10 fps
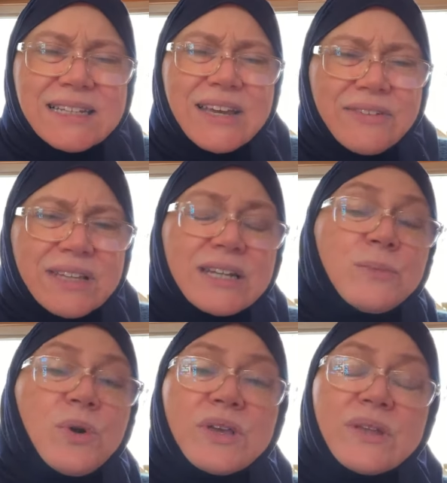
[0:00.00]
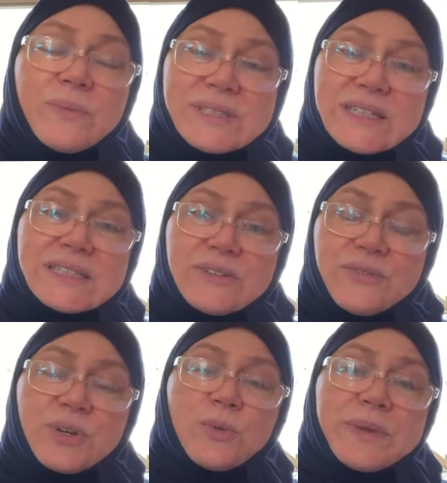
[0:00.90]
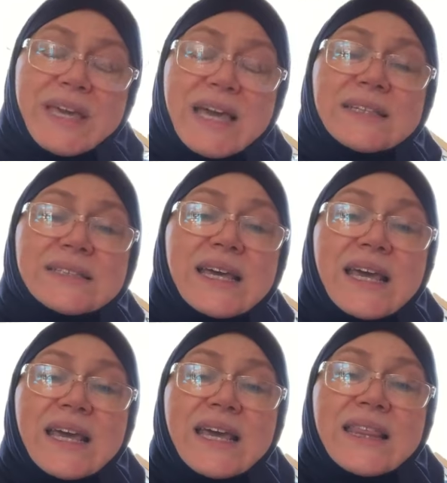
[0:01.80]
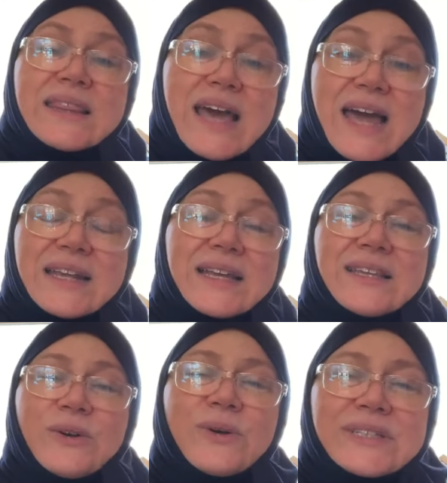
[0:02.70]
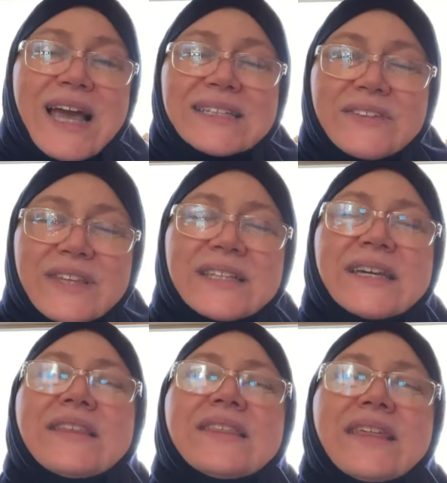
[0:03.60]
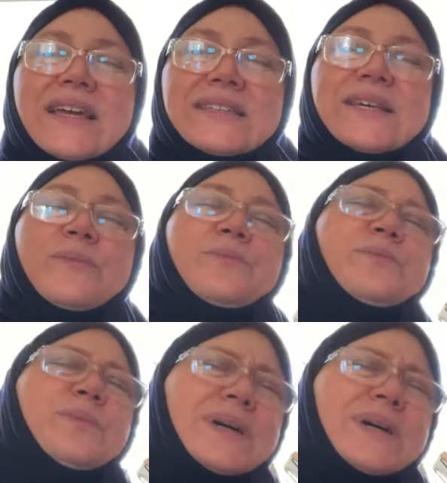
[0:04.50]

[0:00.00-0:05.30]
And give a little more than what's easy for you, because that those kinds of things are the things that